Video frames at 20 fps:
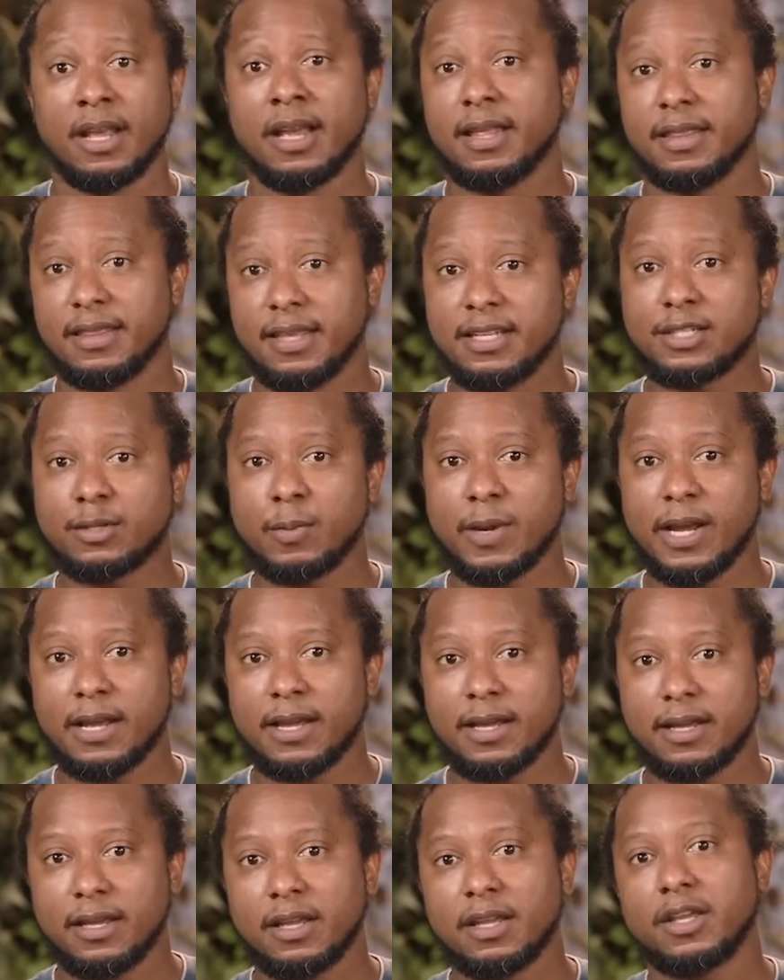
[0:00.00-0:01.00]
This way,
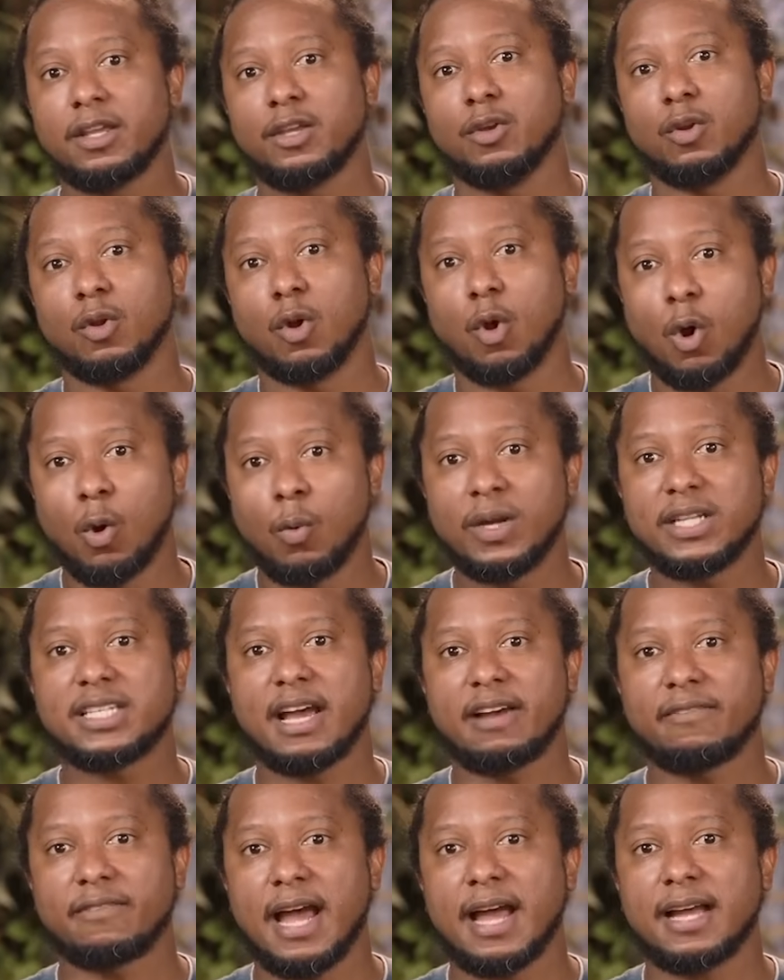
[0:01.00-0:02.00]
you'll always
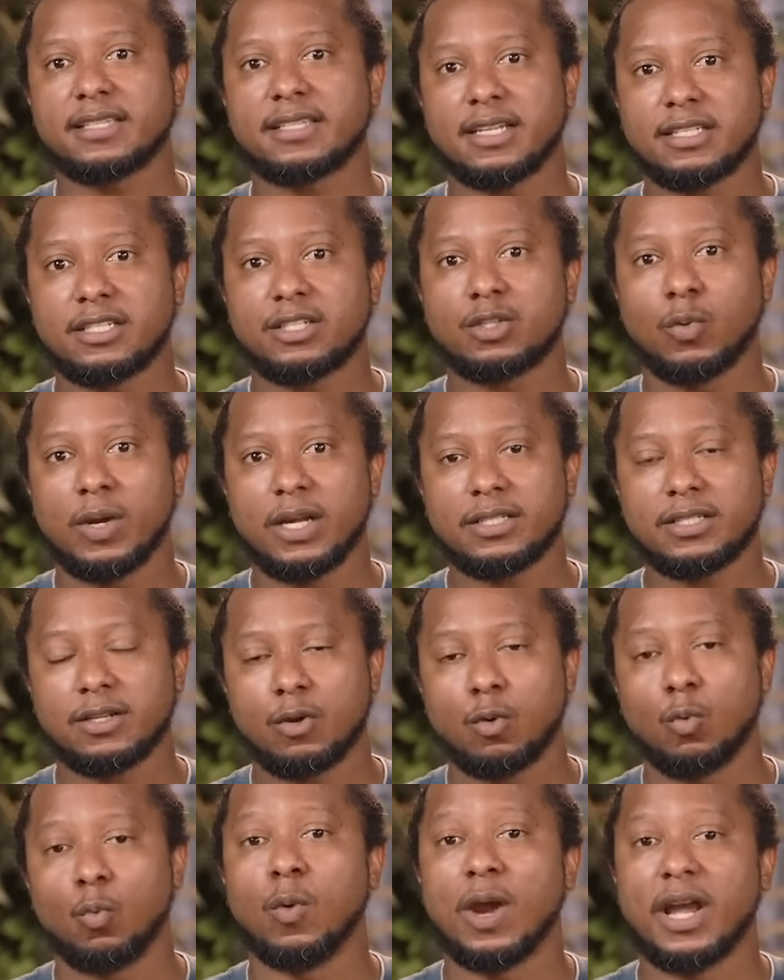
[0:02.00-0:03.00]
have access to it
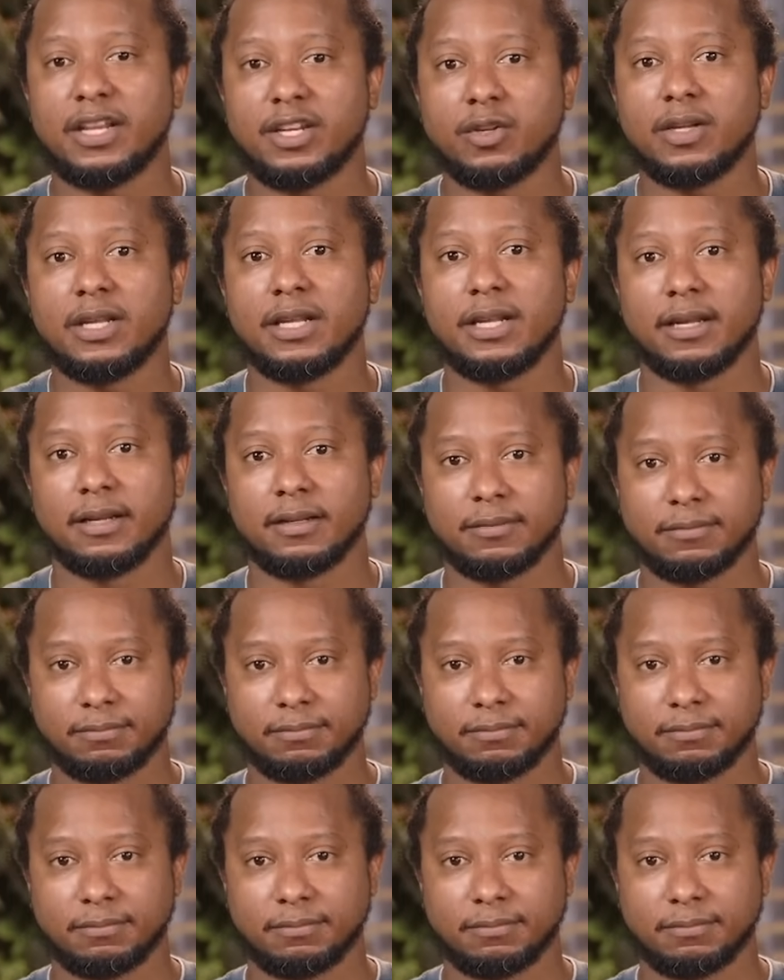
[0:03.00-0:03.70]
when you need it.